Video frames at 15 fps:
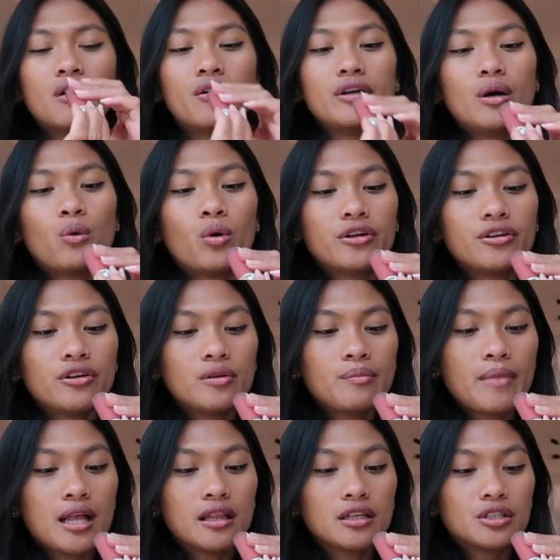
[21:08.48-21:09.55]
oh yeah, Wonder
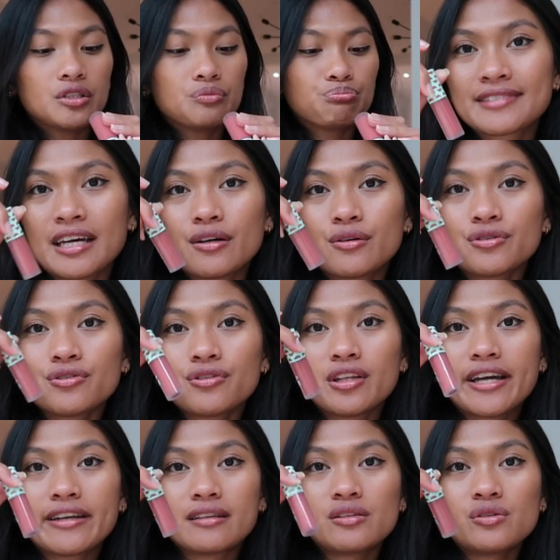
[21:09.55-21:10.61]
Melon. I also
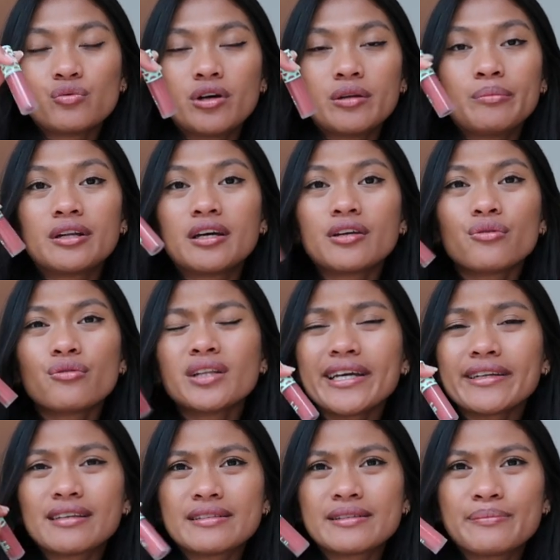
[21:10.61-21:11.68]
like this one, but I don't
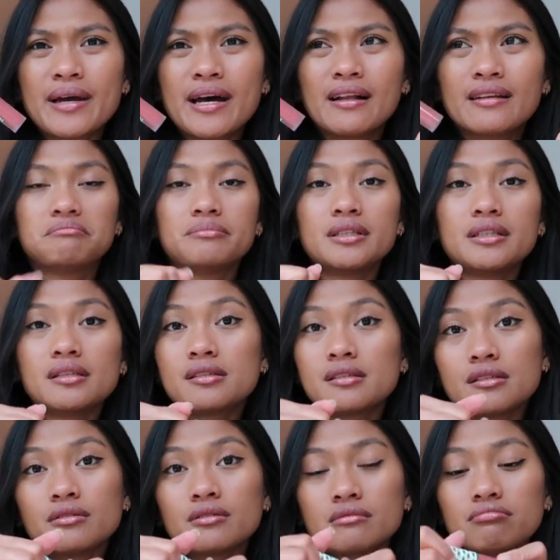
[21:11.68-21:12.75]
like the smell. But it's
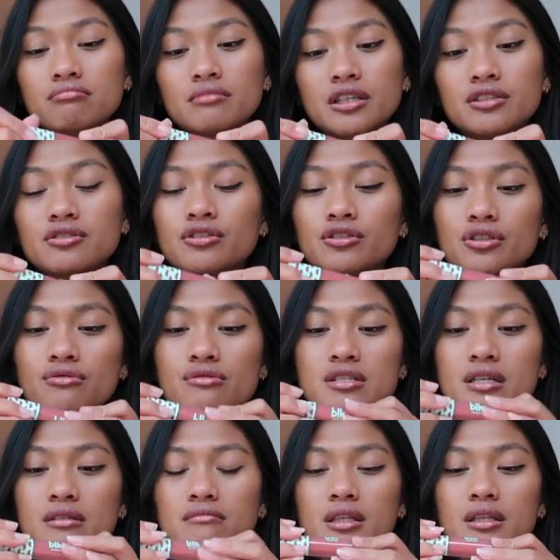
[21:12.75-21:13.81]
still, I still use
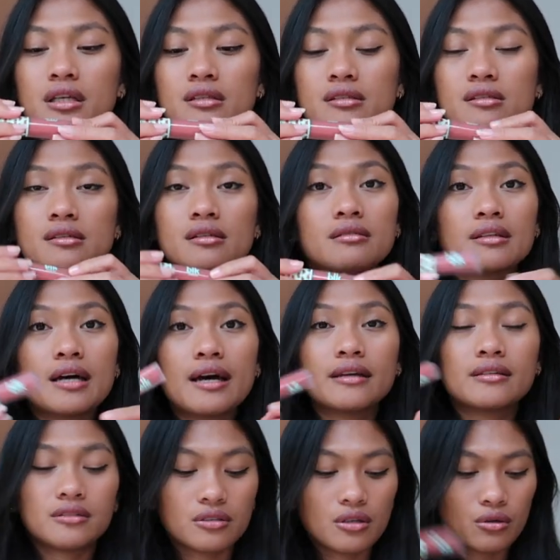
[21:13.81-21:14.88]
it, and it's still
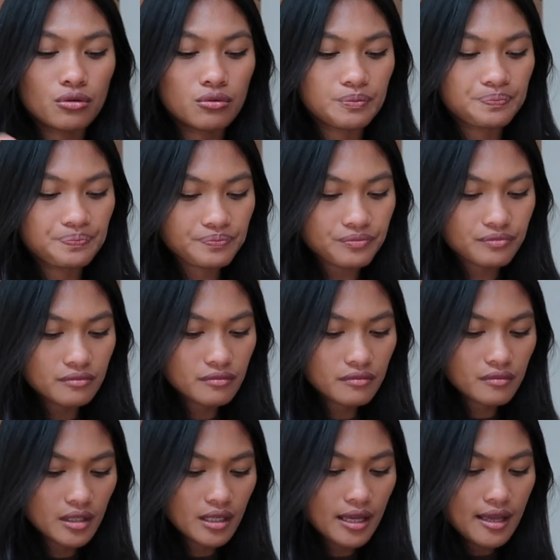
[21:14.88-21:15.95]
nice though.
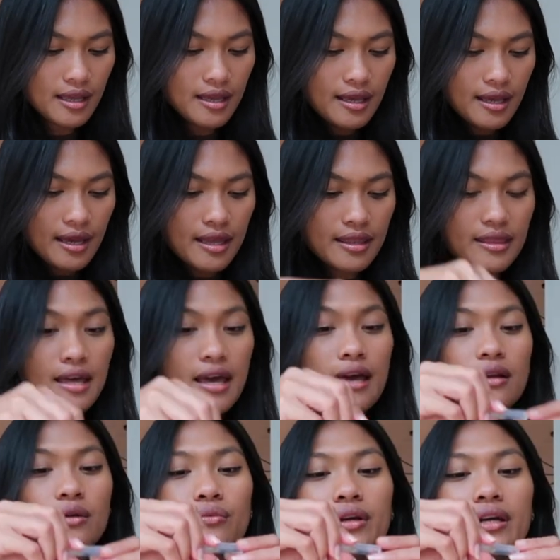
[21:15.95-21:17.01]
And
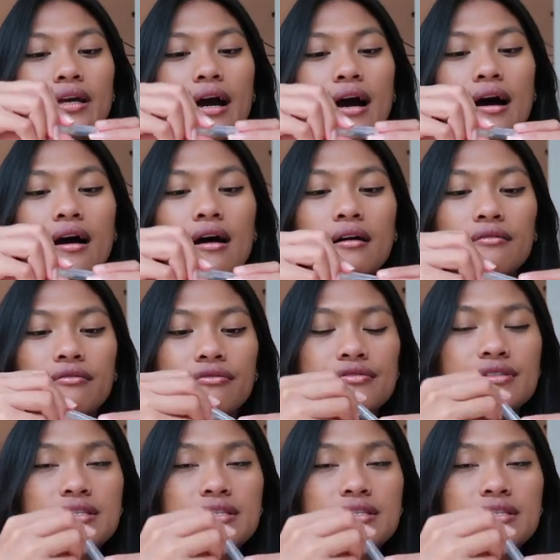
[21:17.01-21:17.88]
then we have